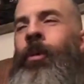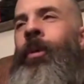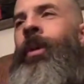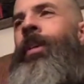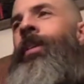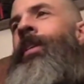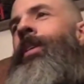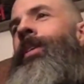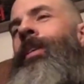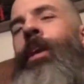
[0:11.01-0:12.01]
morning.
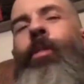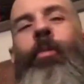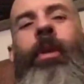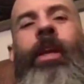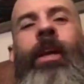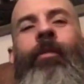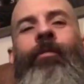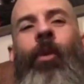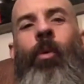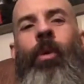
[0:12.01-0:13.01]
Day
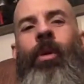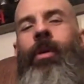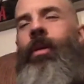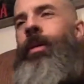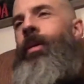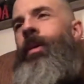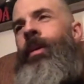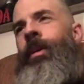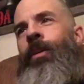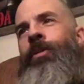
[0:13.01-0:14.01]
394
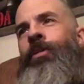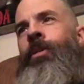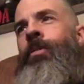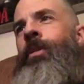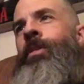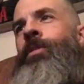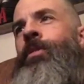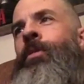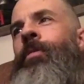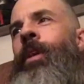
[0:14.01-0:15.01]
in our series
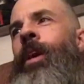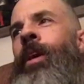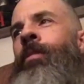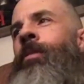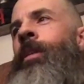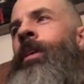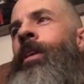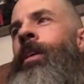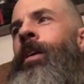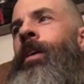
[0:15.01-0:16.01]
2 to 5.
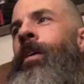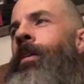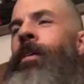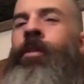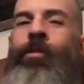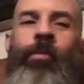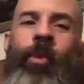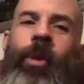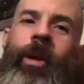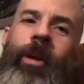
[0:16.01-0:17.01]
Uh, this
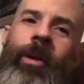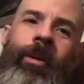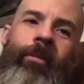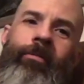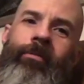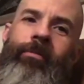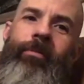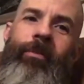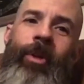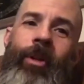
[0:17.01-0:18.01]
morning, I'm
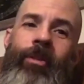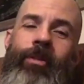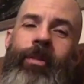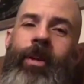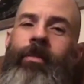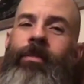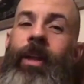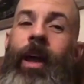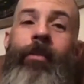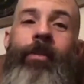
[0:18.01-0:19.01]
really just kind of
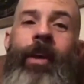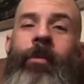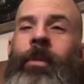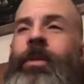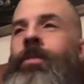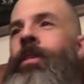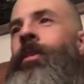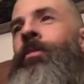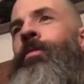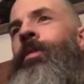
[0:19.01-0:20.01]
laughing at
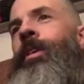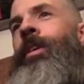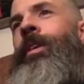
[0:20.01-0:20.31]
myself